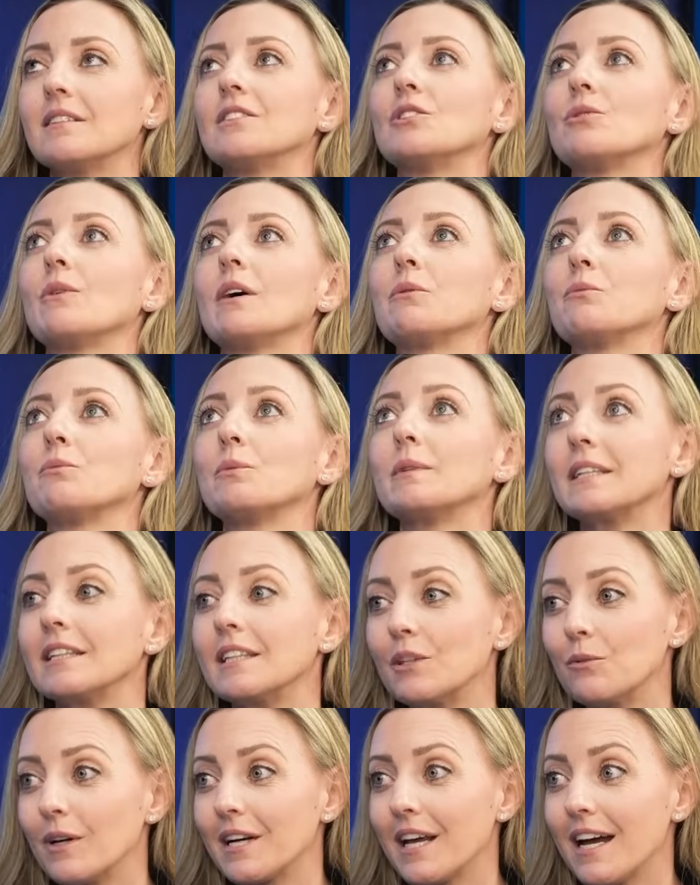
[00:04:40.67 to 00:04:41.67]
do I
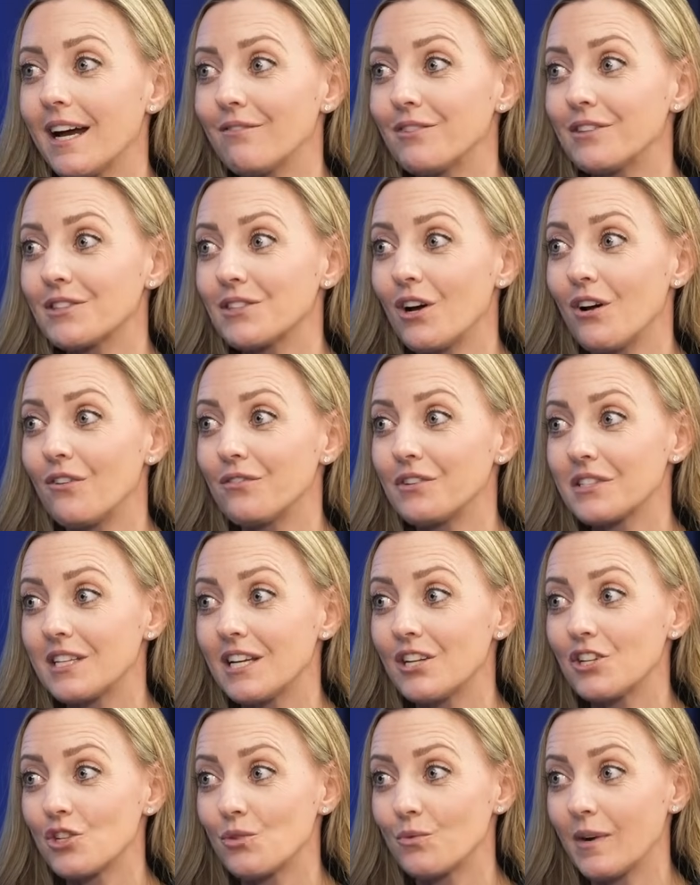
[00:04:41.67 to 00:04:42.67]
really want to have this
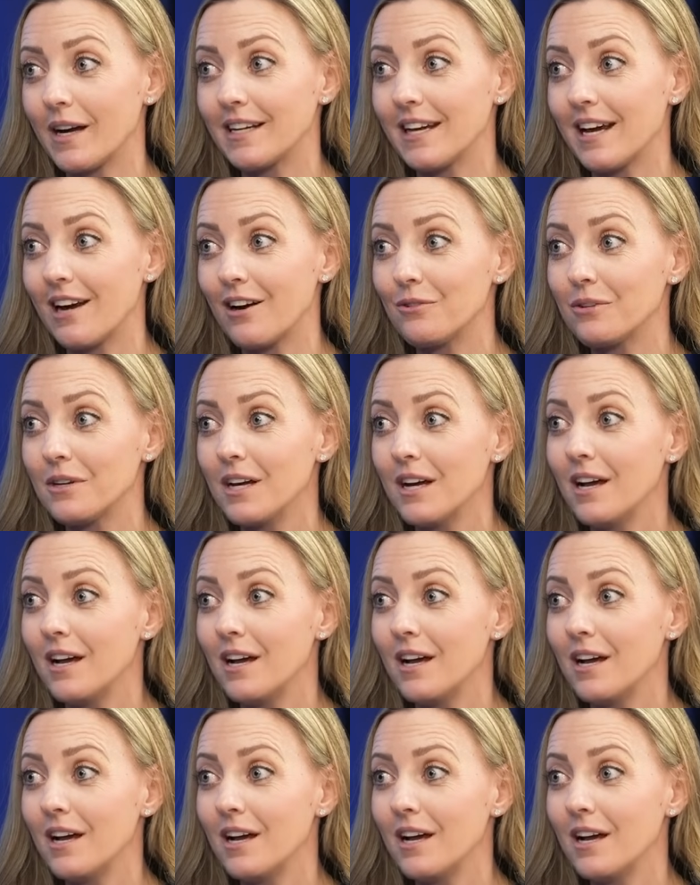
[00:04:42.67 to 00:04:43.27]
conversation right now?